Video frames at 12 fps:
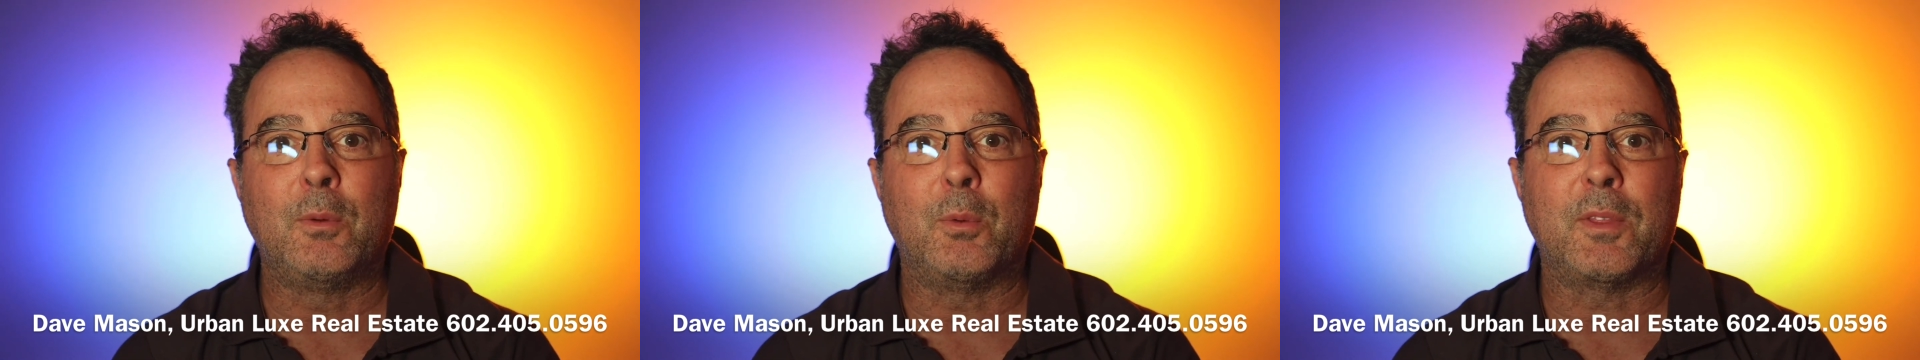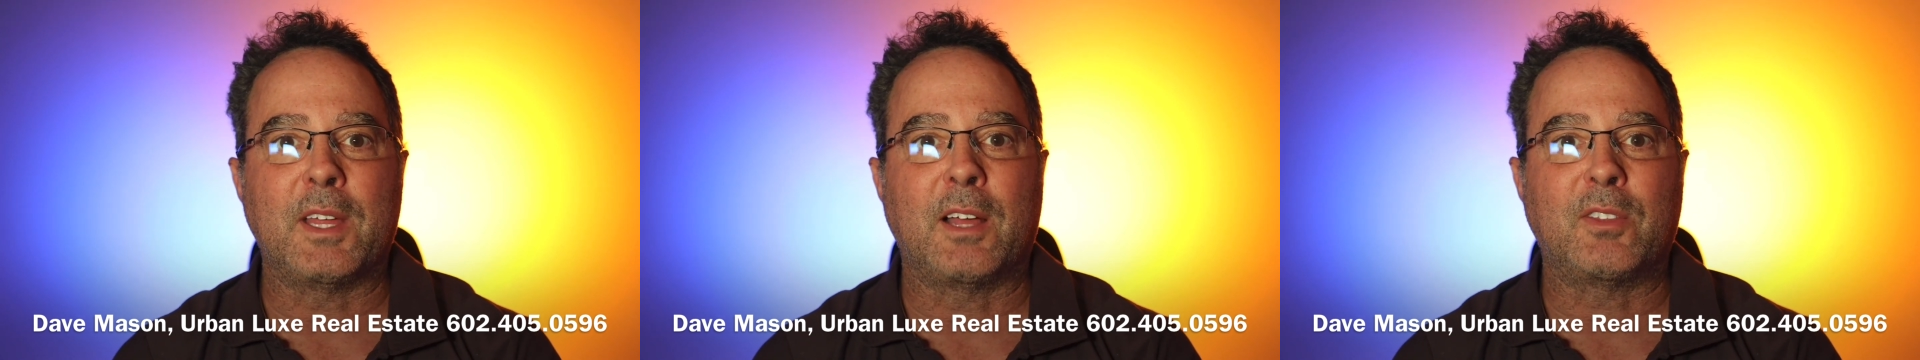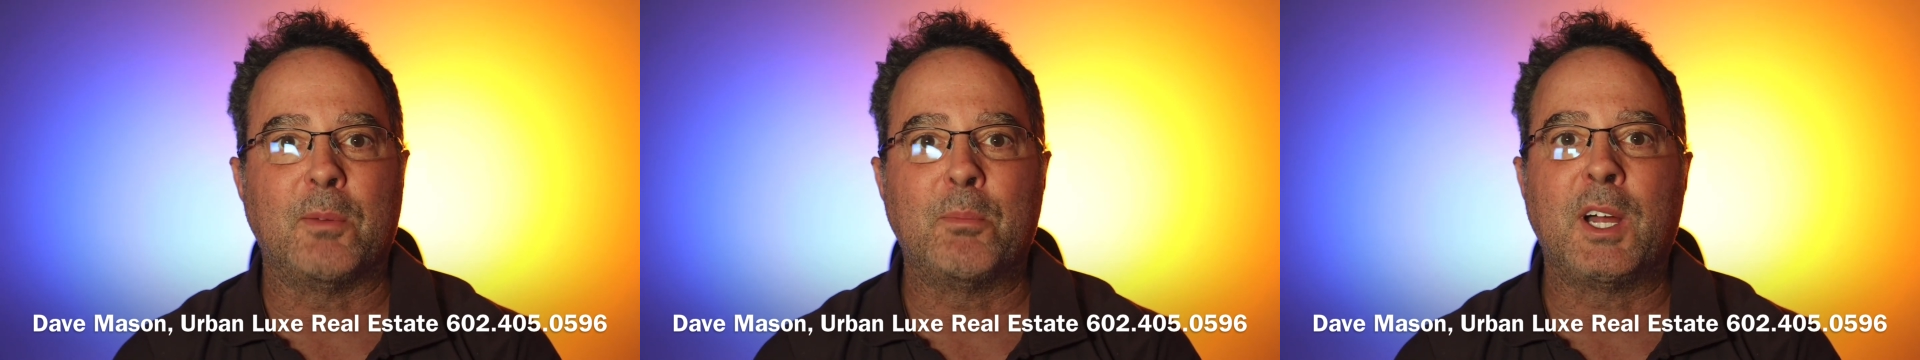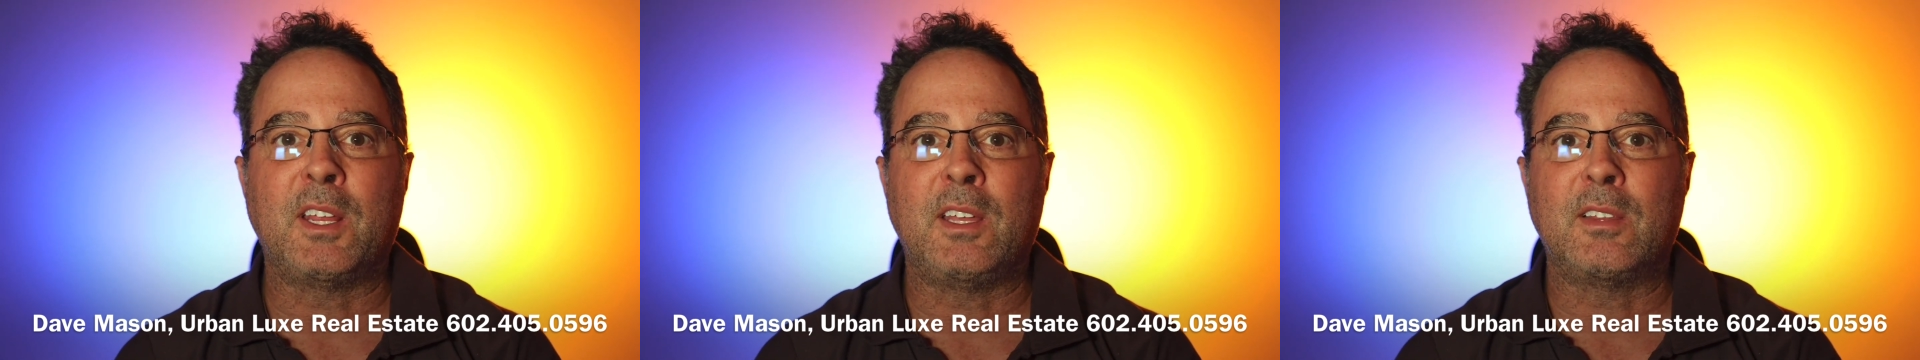without the
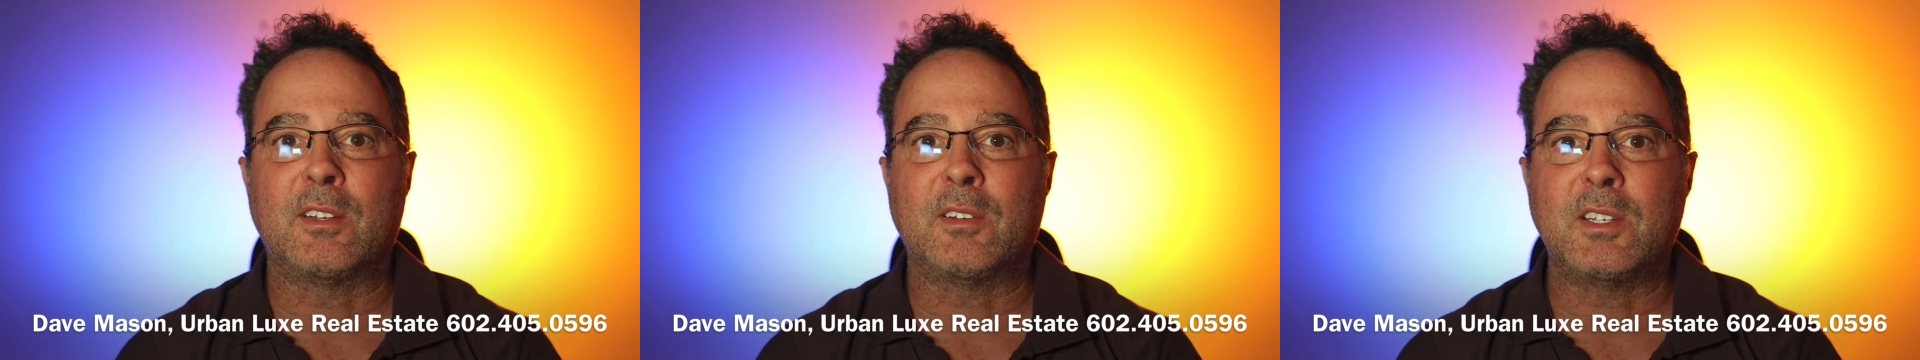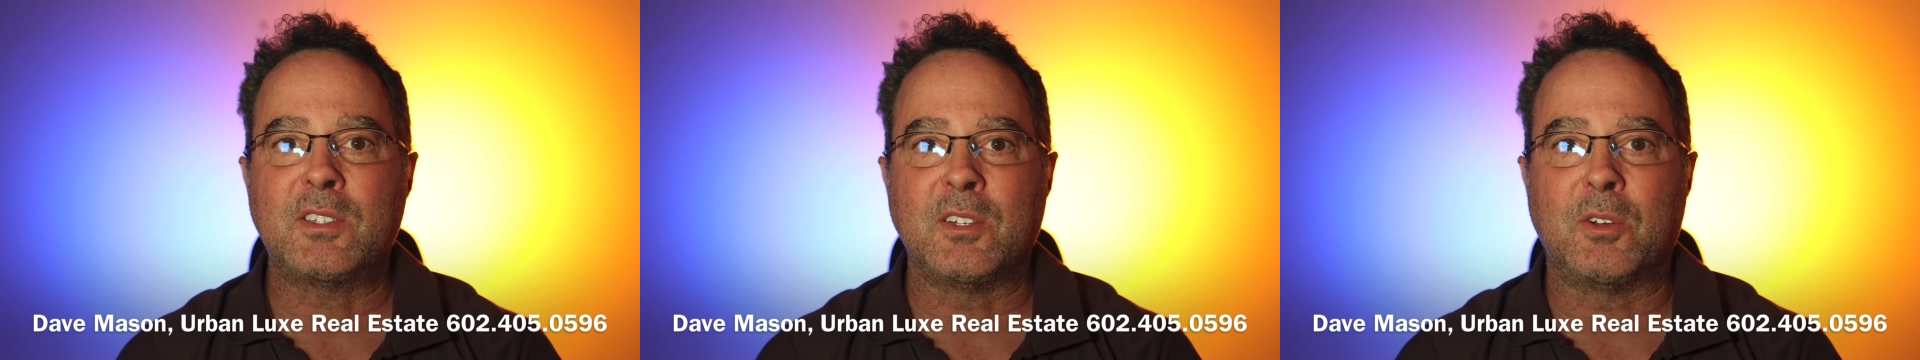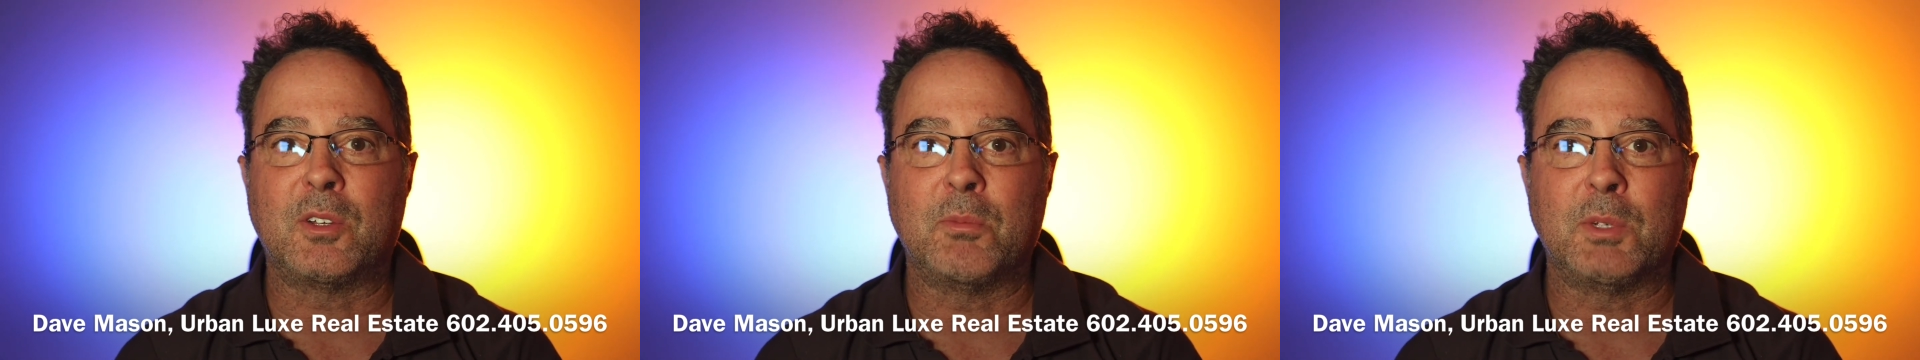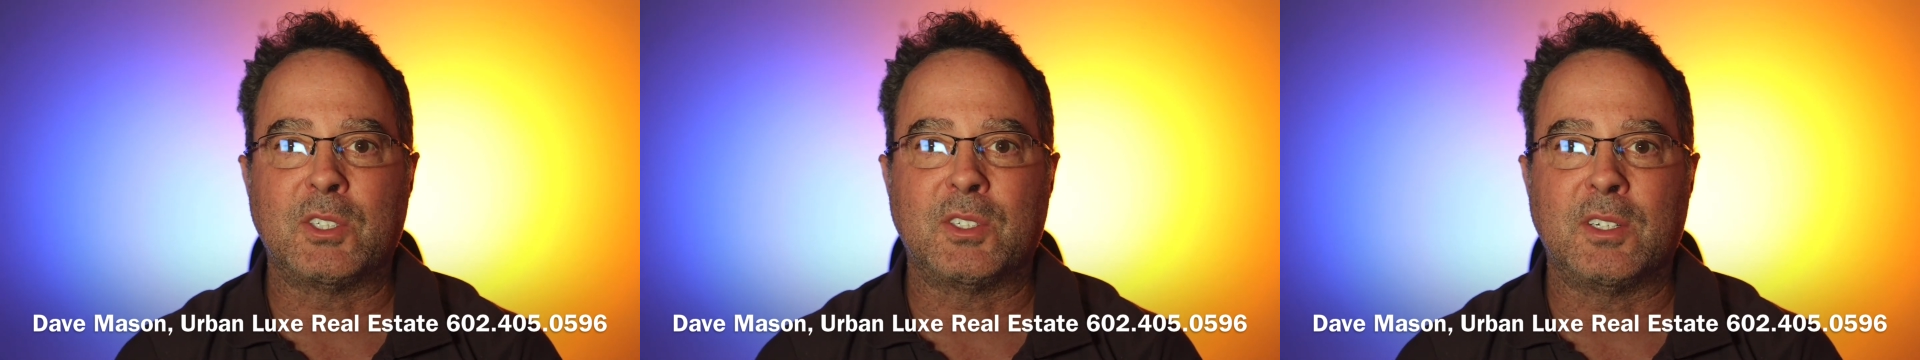money there is no
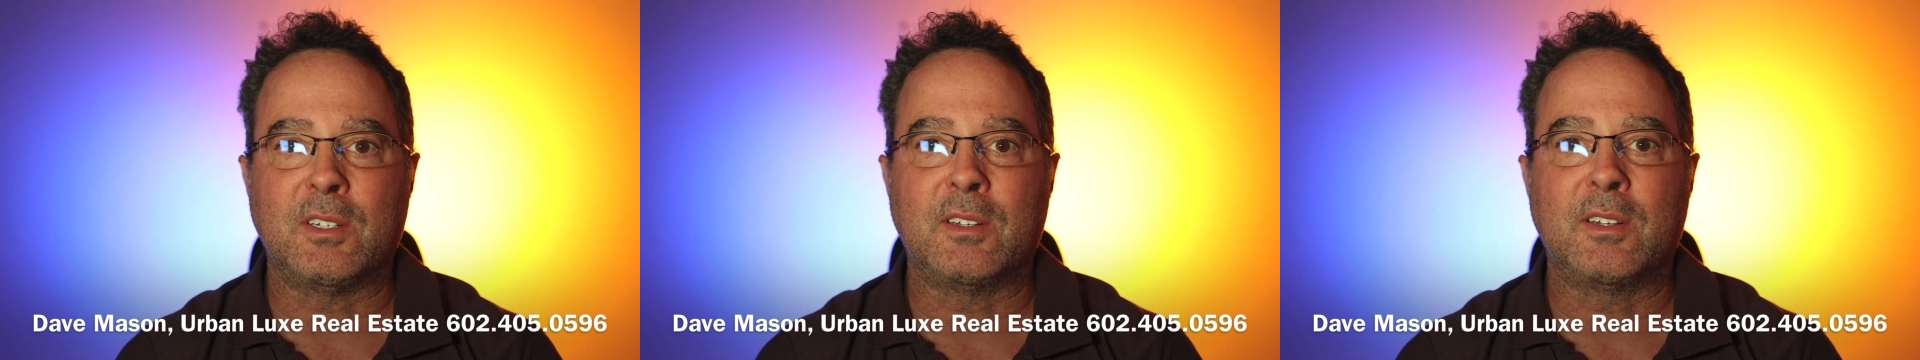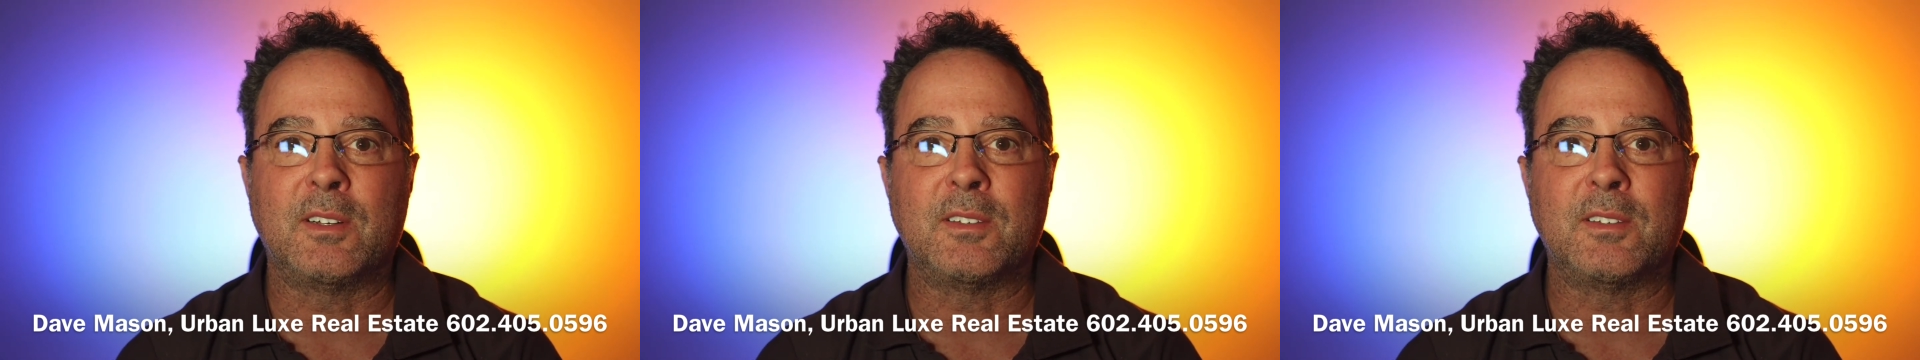commission.